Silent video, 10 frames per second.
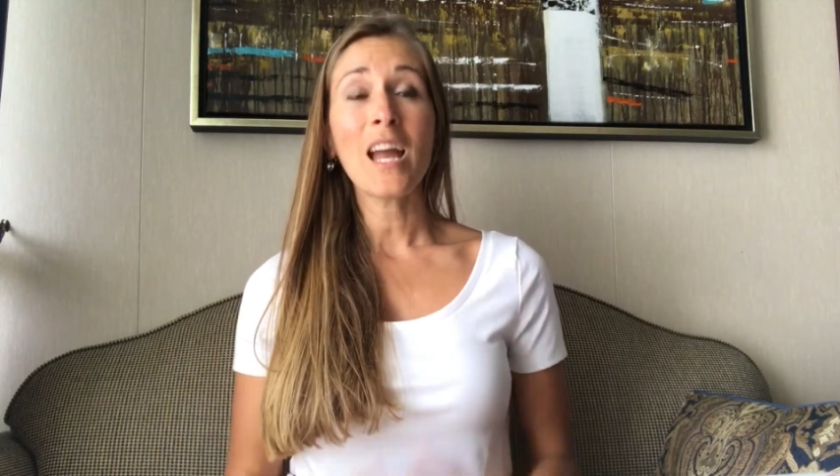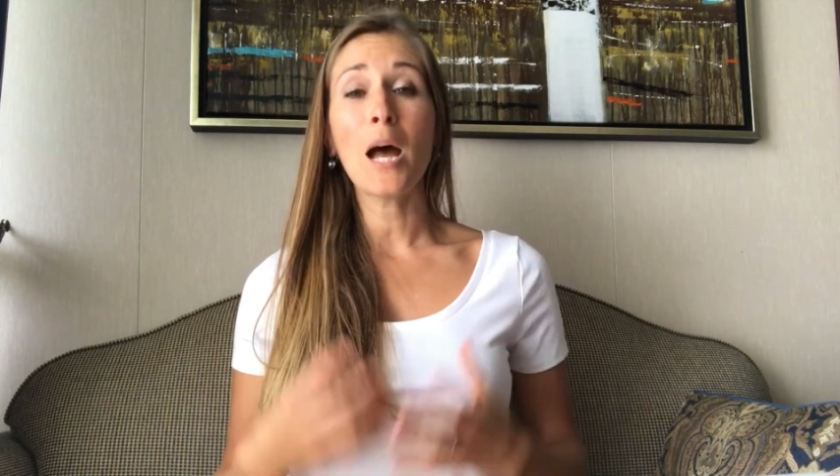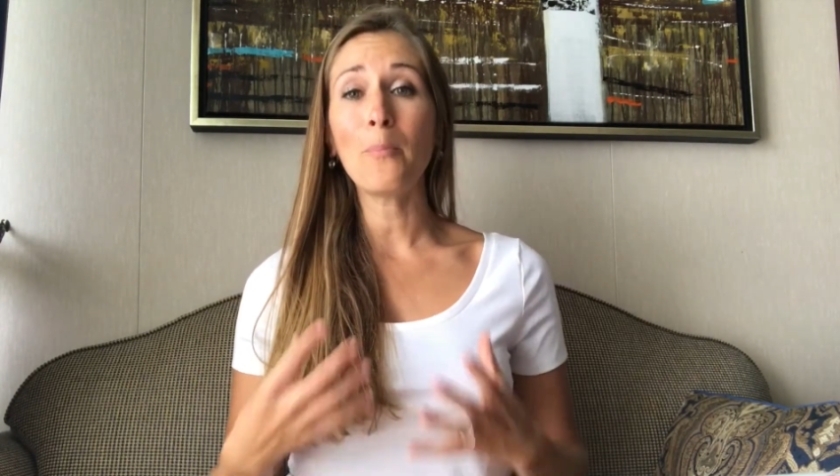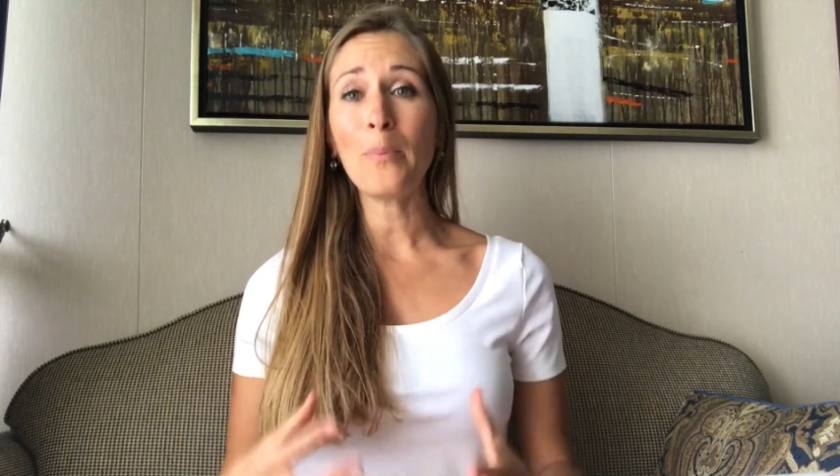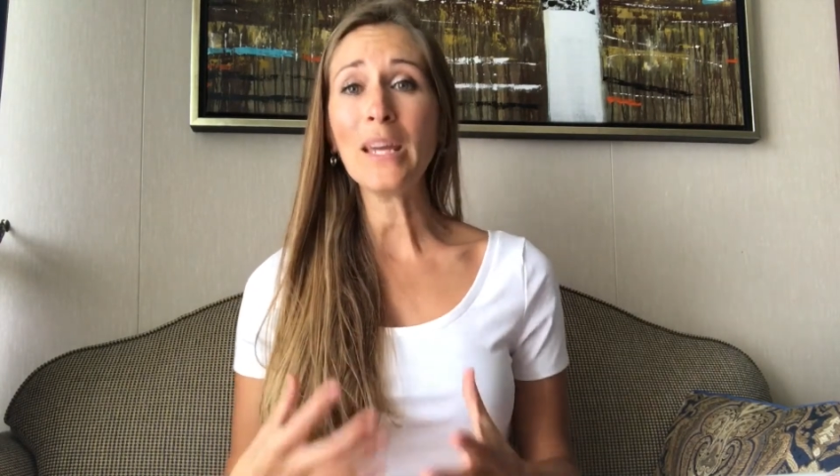
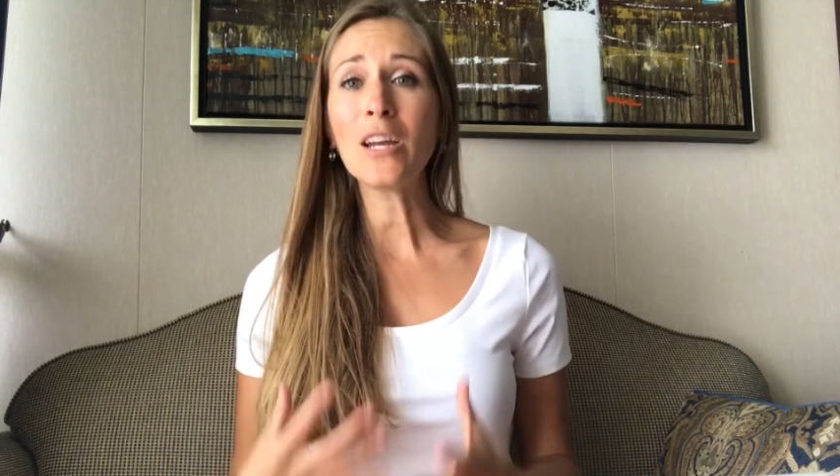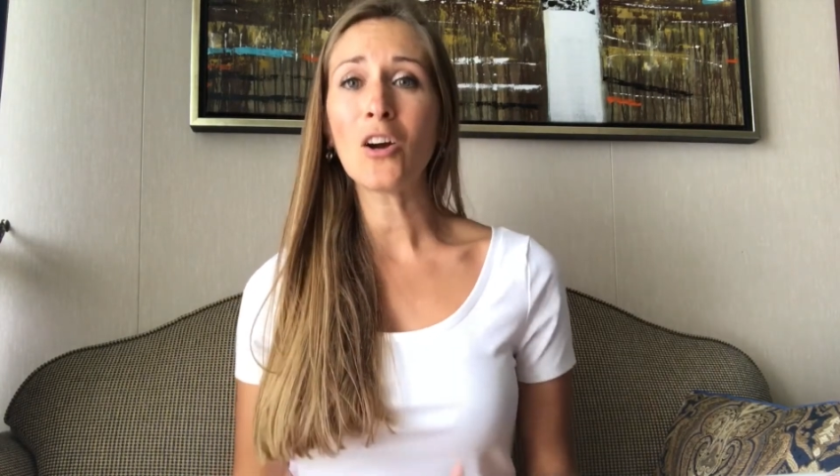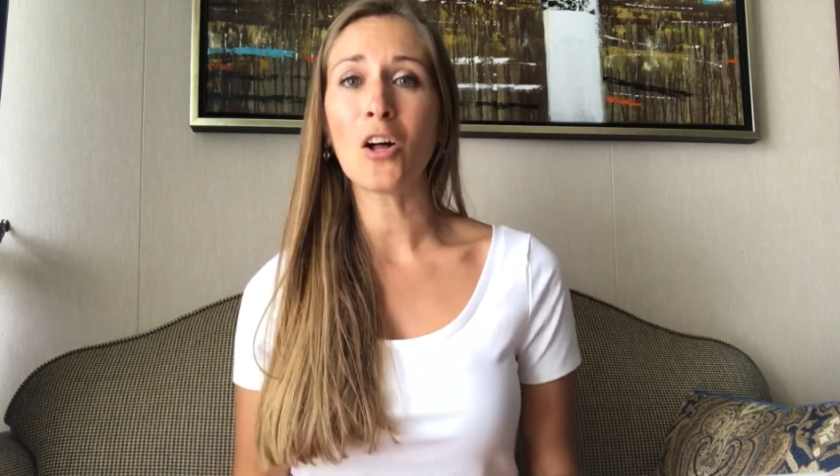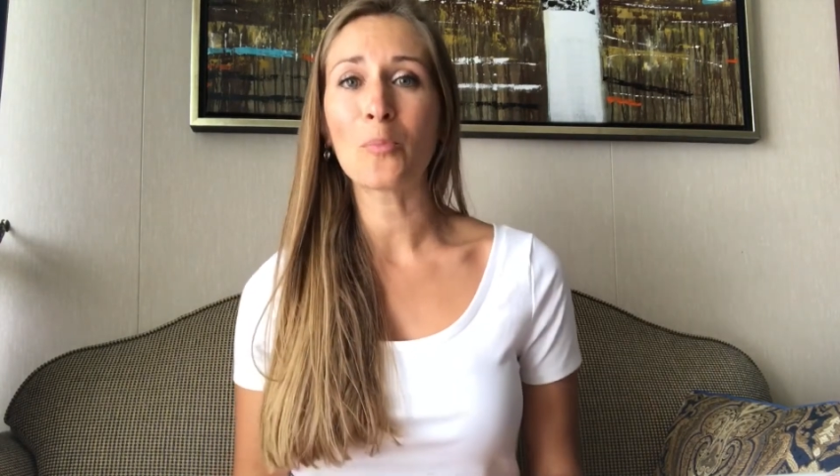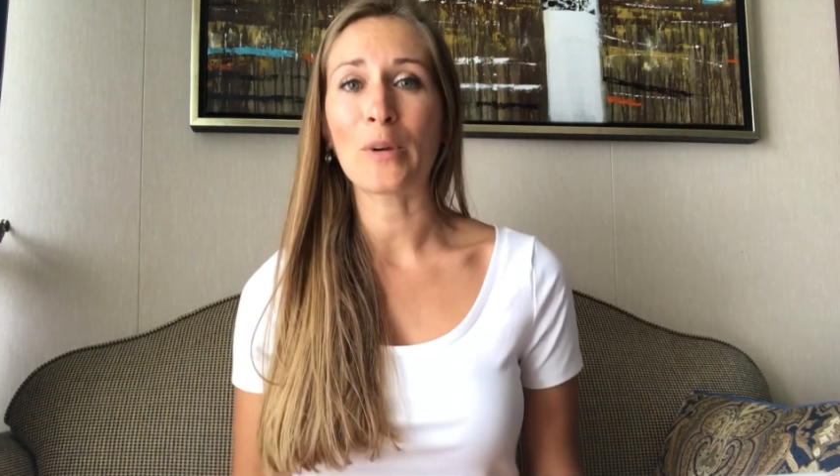a big
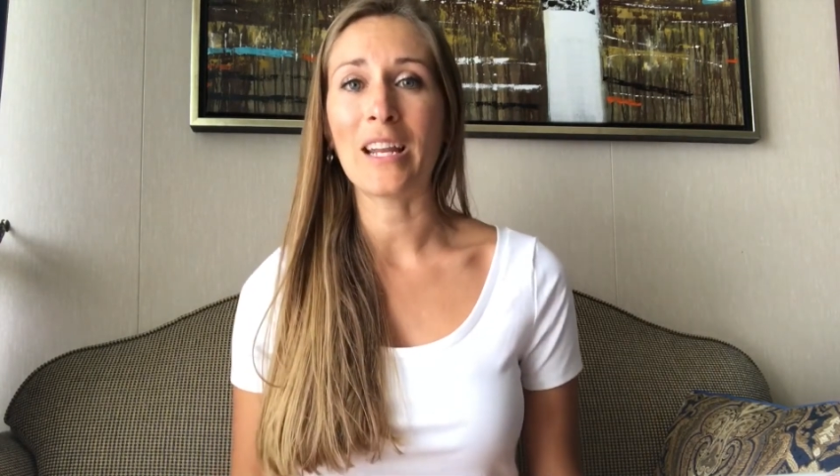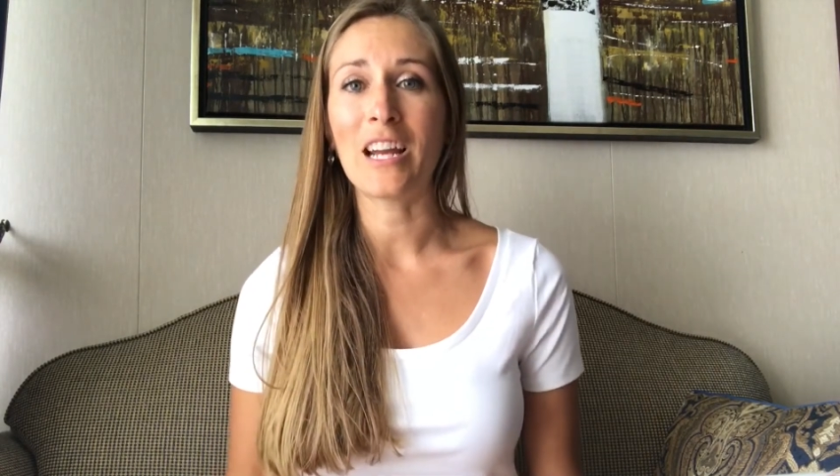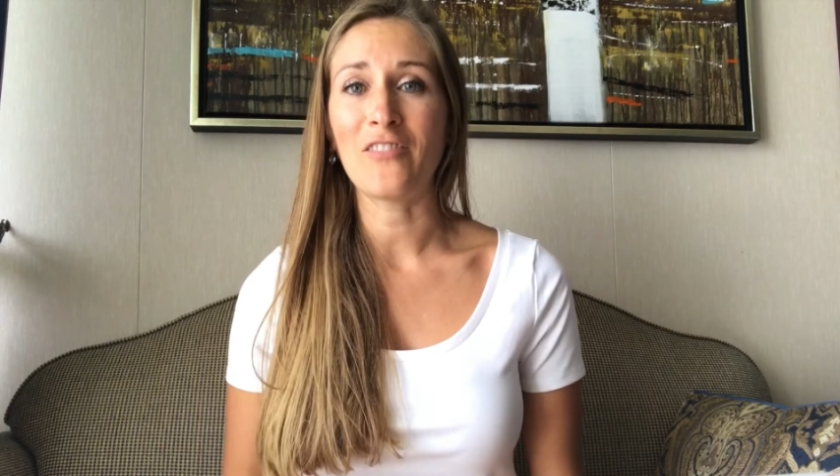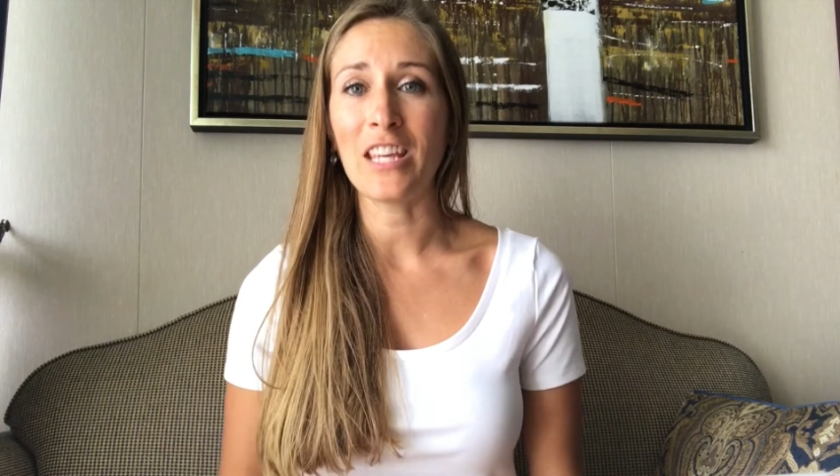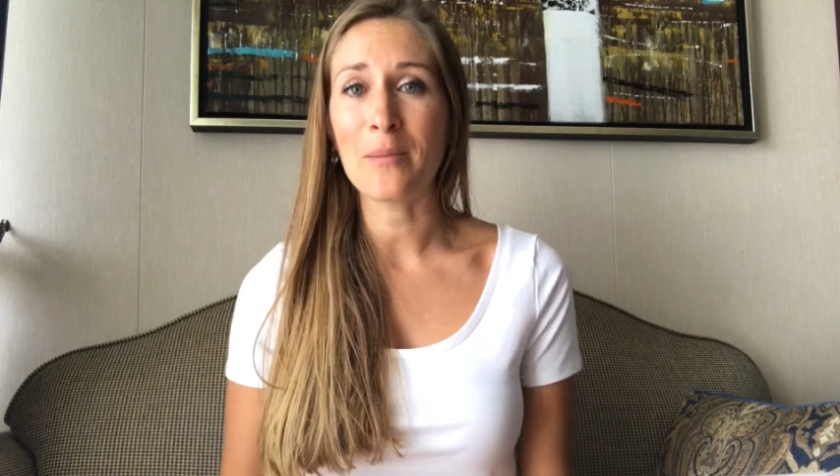culprit
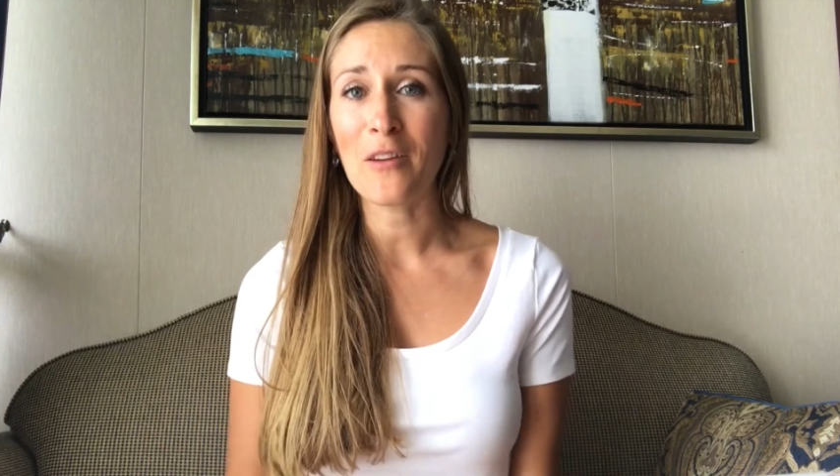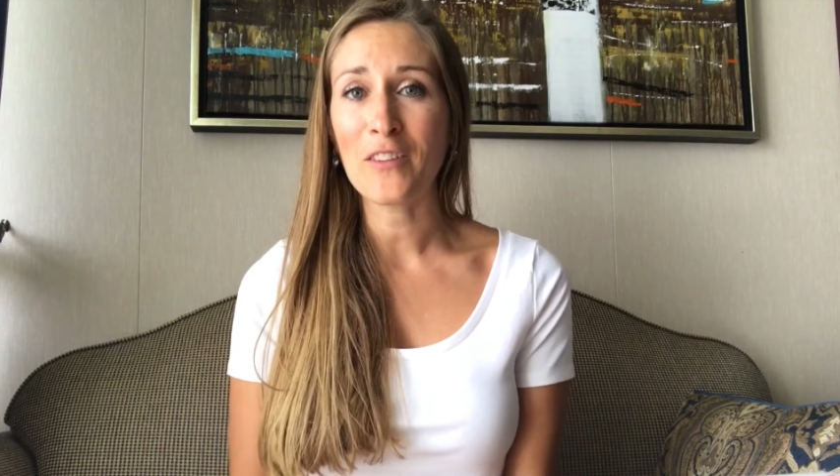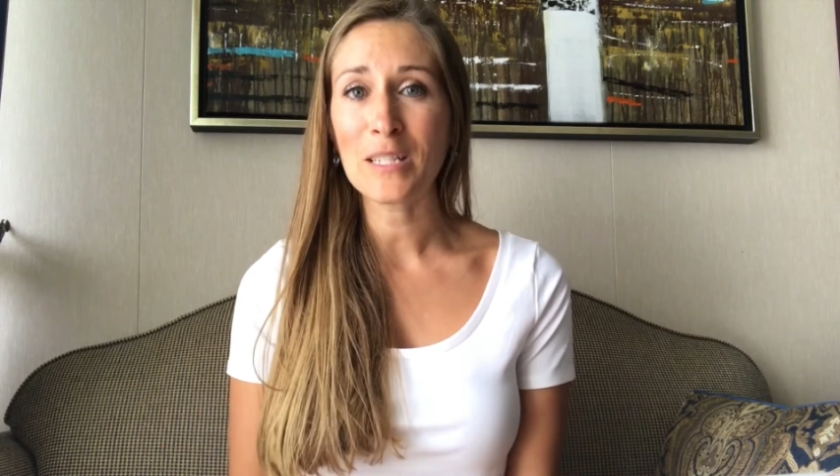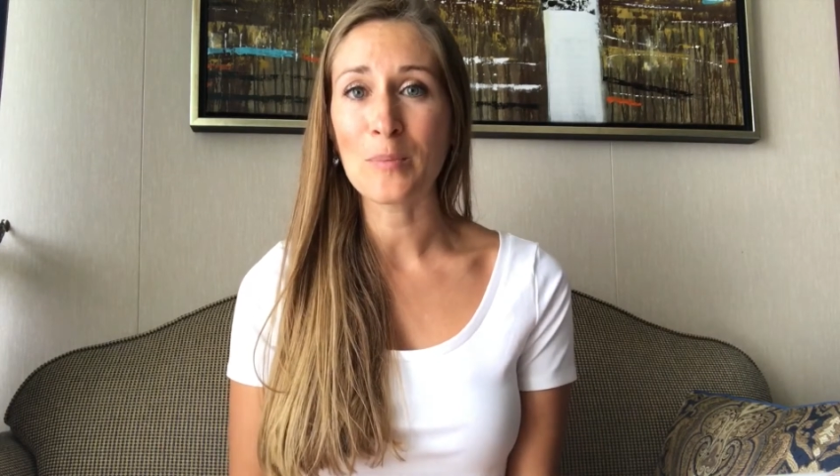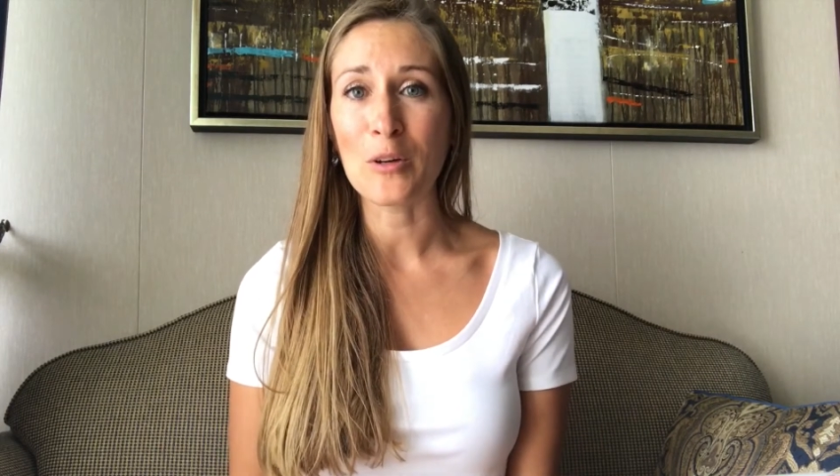of E M F
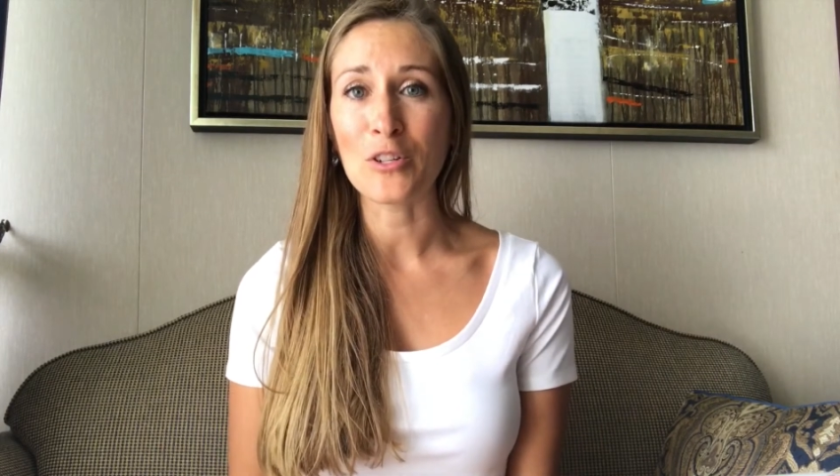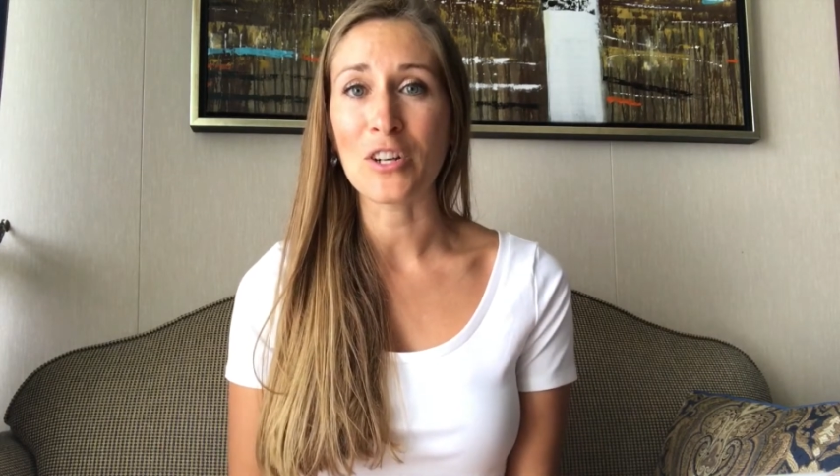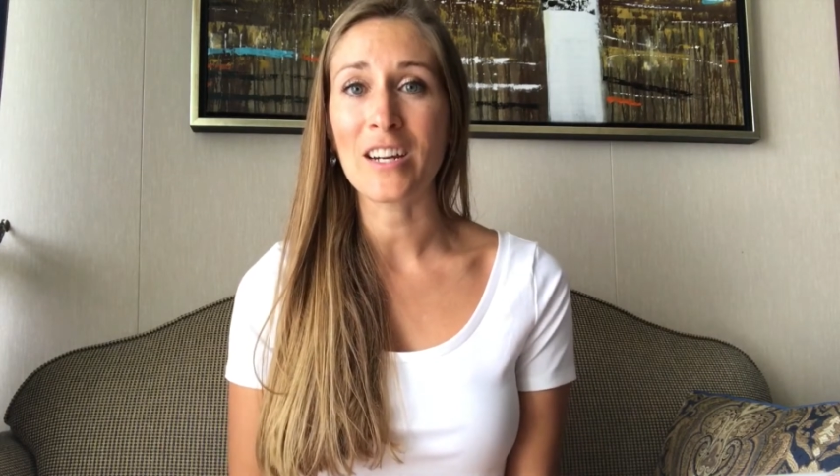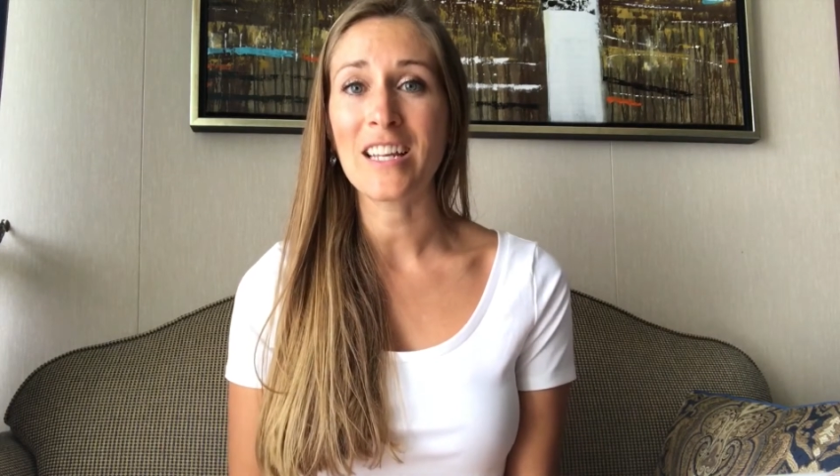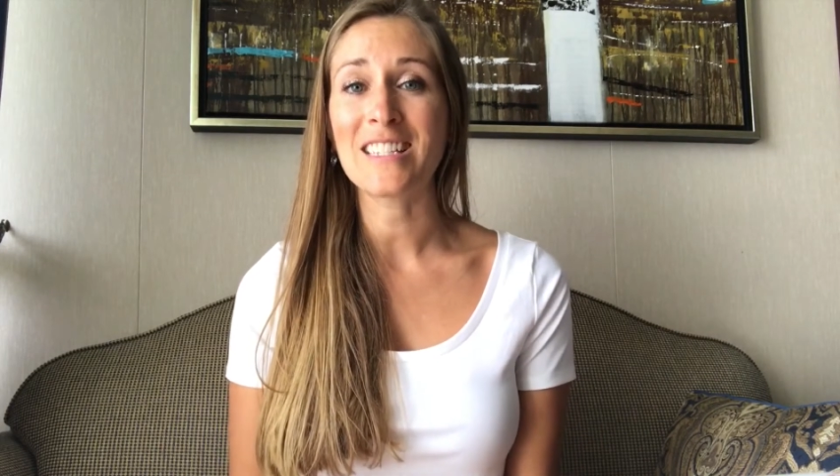
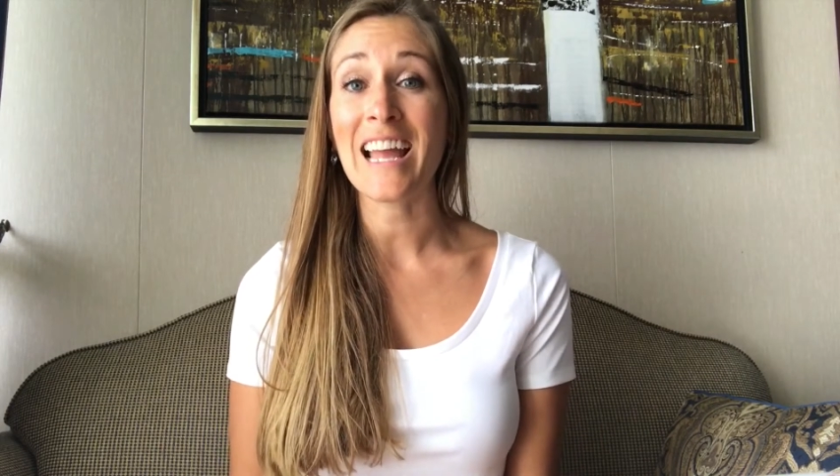exposure is